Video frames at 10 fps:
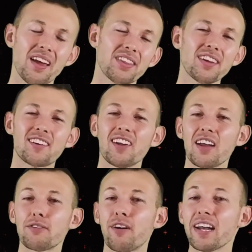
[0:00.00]
The
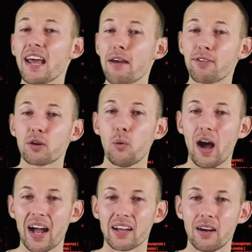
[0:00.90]
Certified Ethical
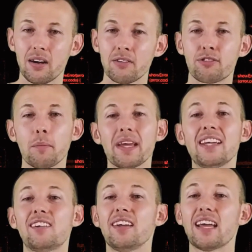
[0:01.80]
Hacker from
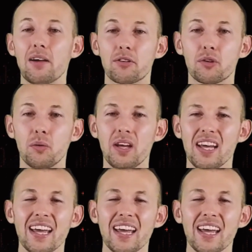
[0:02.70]
EC Council